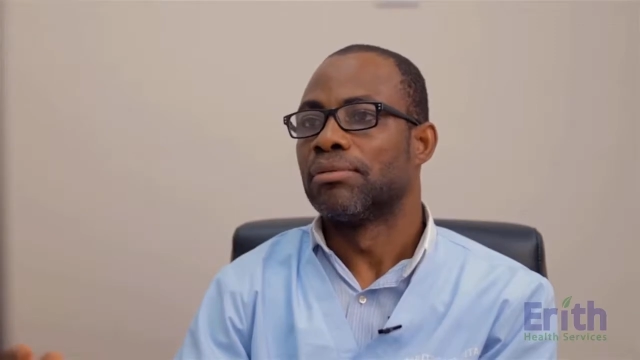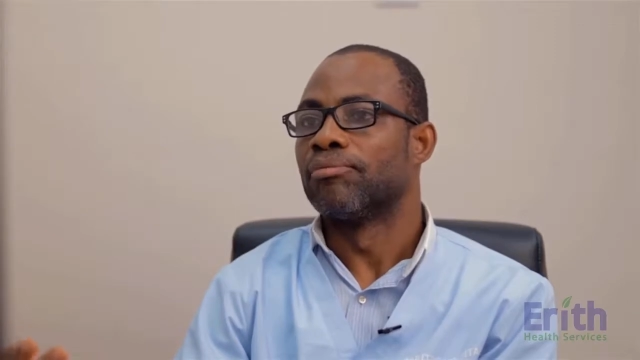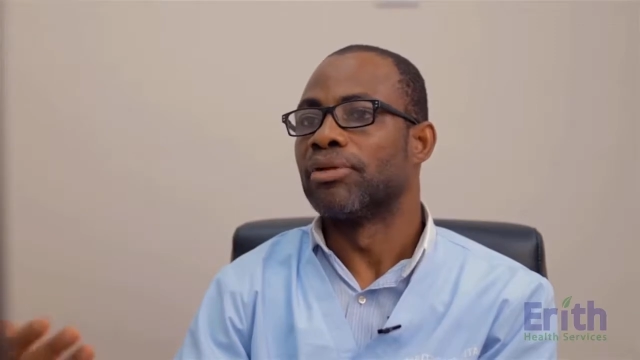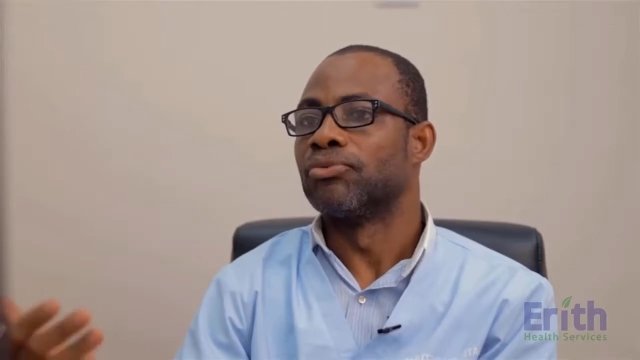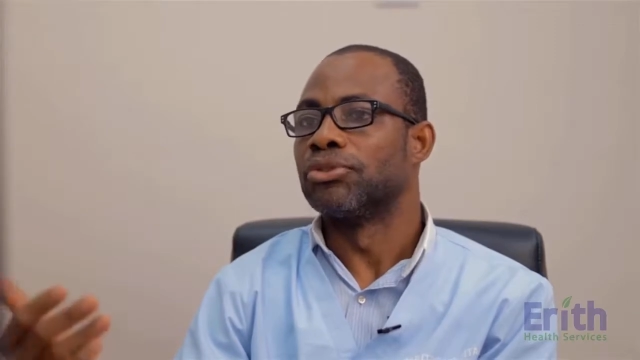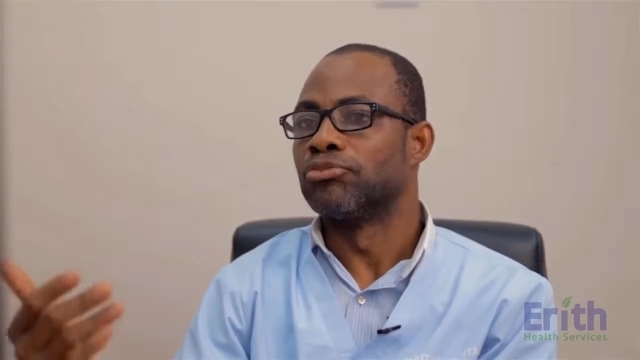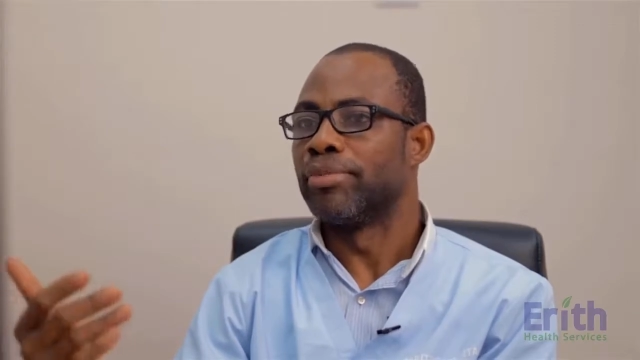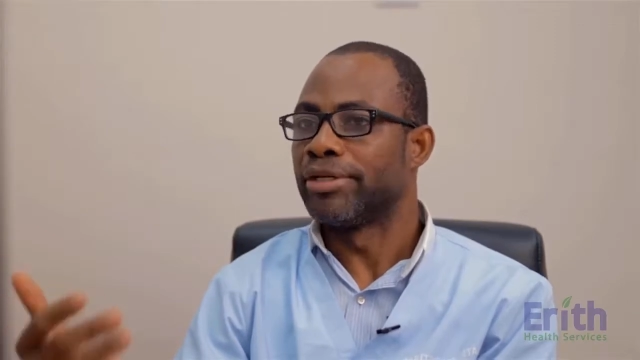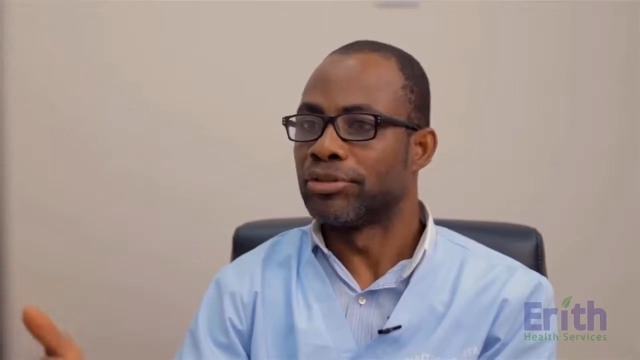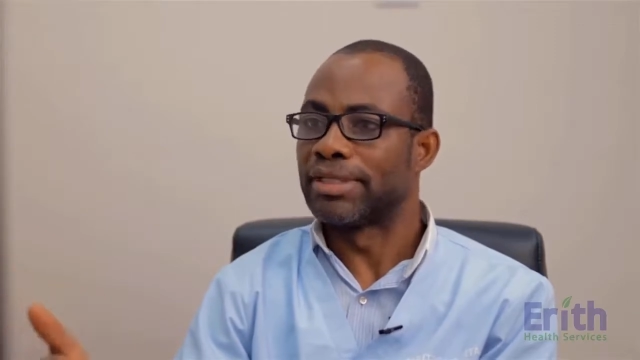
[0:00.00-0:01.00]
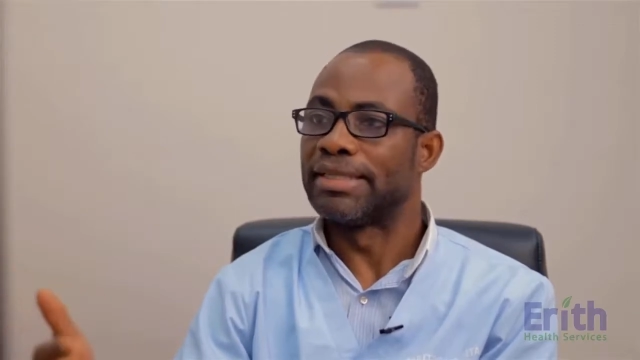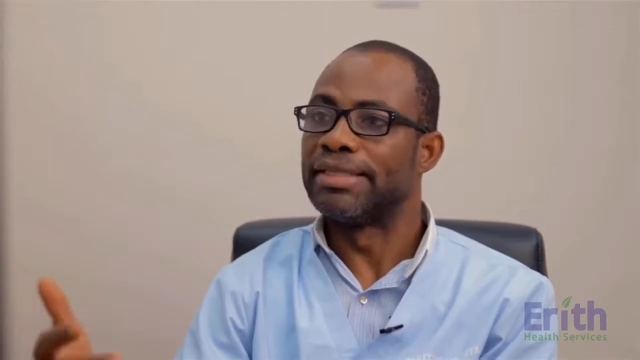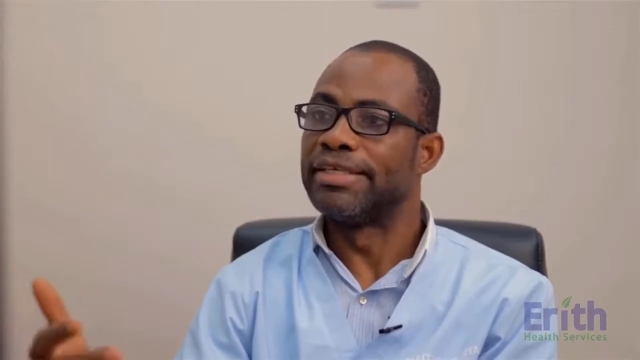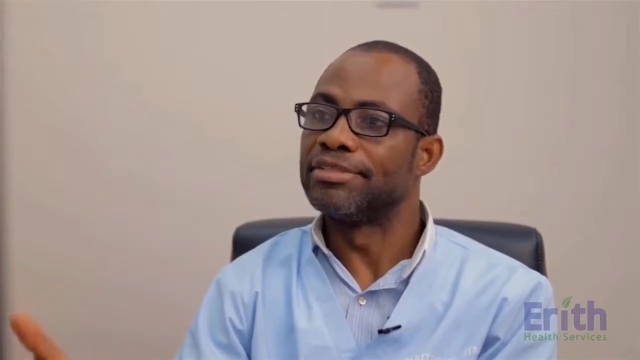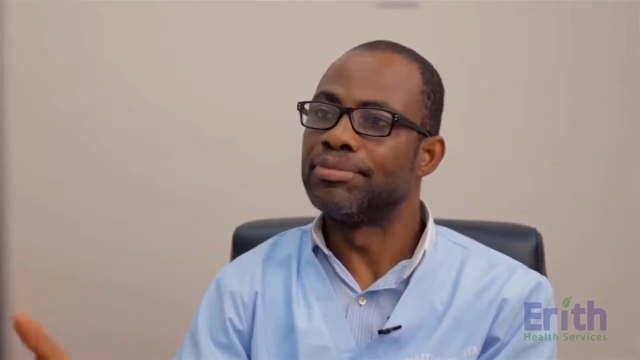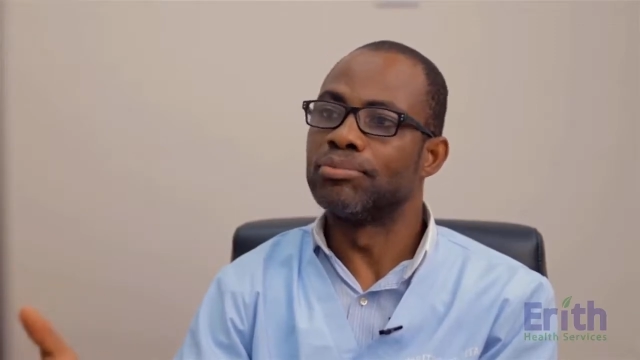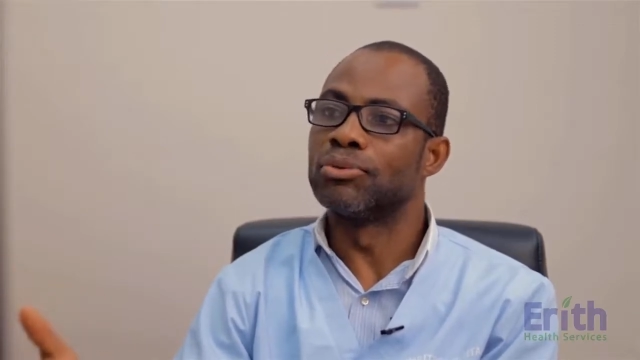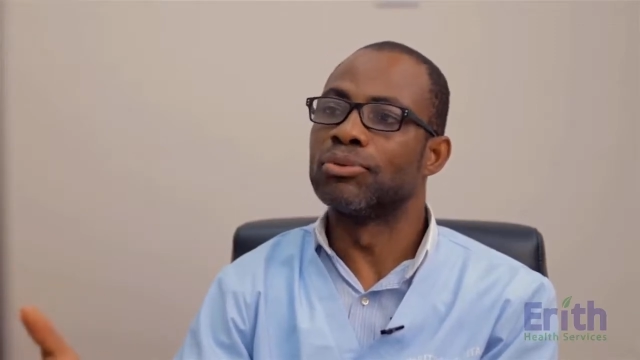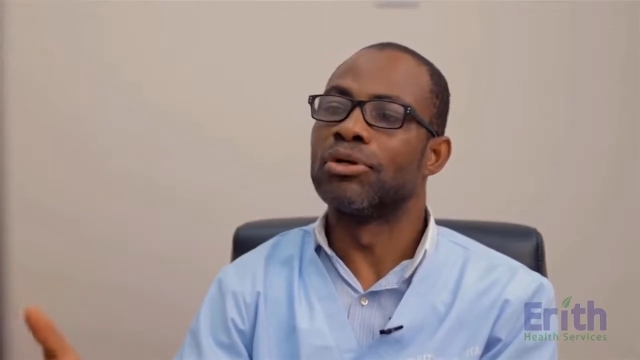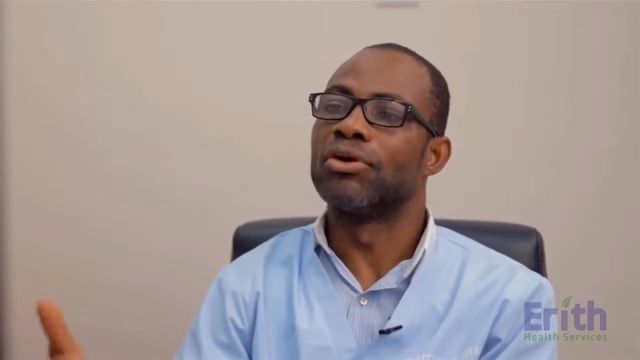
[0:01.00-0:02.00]
But we should make sure that these
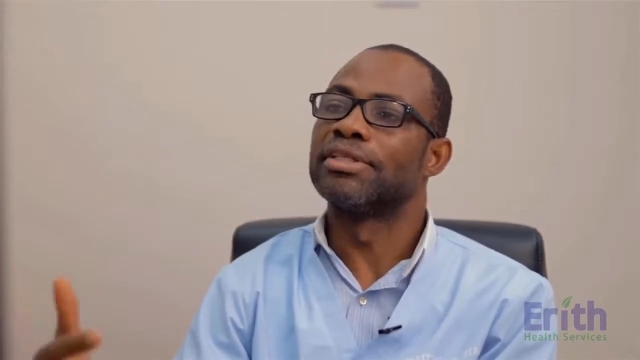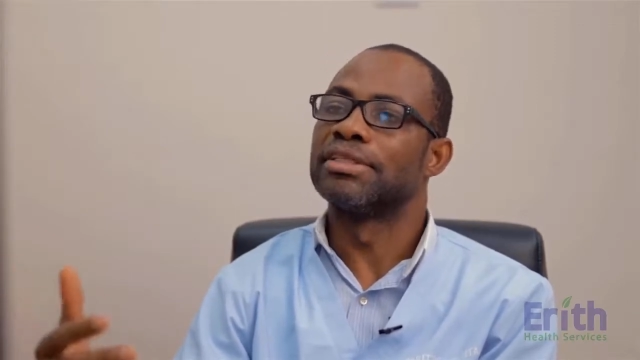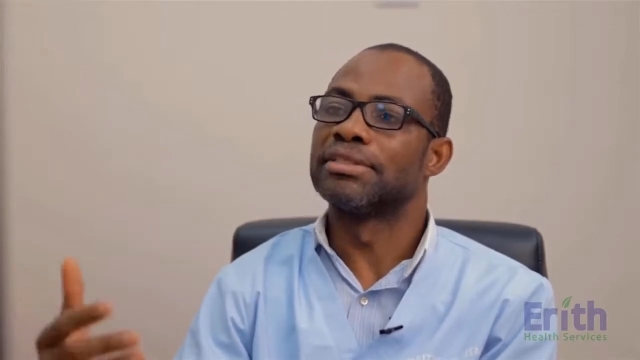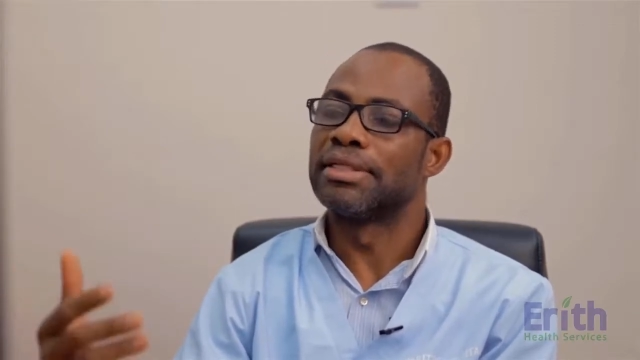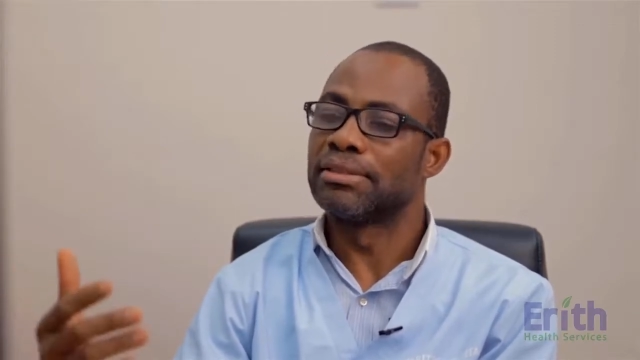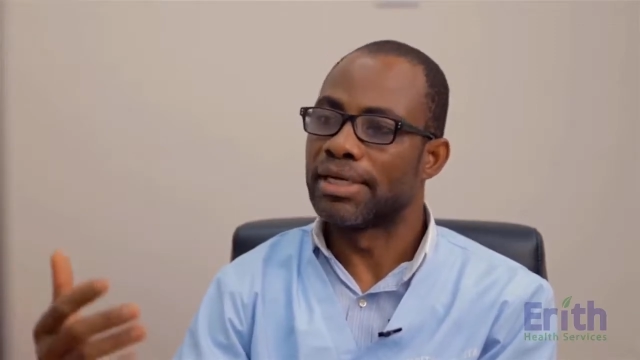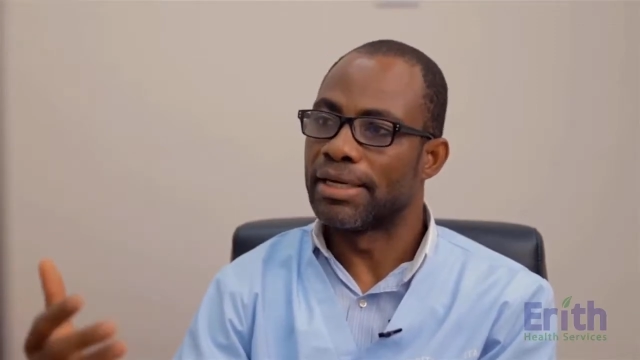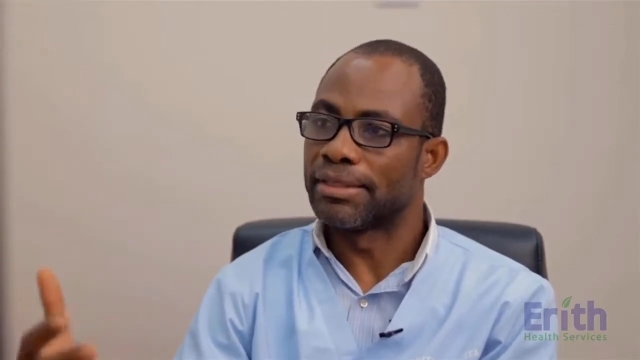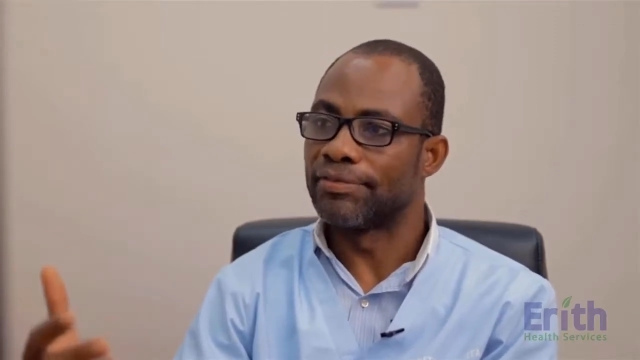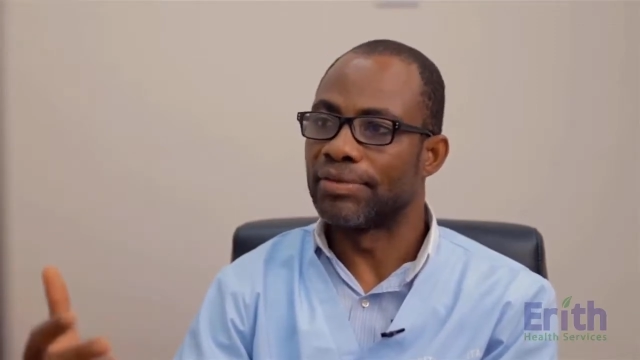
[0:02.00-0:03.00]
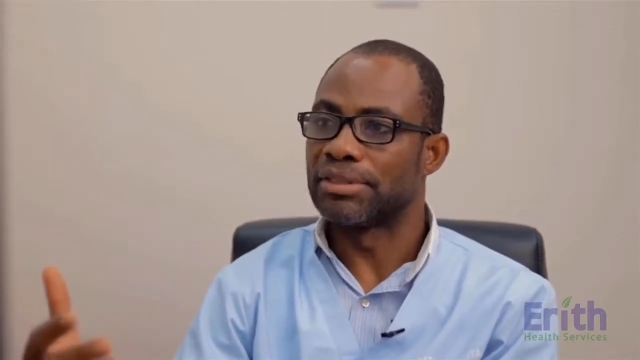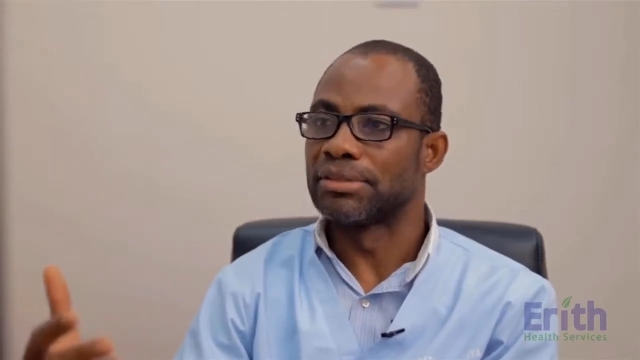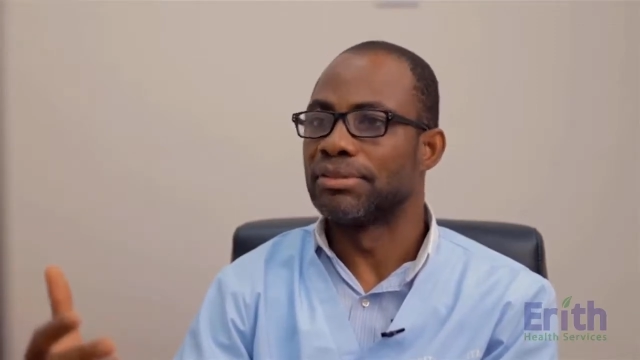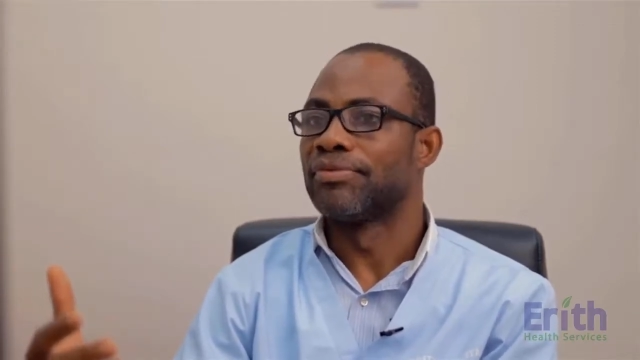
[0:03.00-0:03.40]
people, all these caregivers,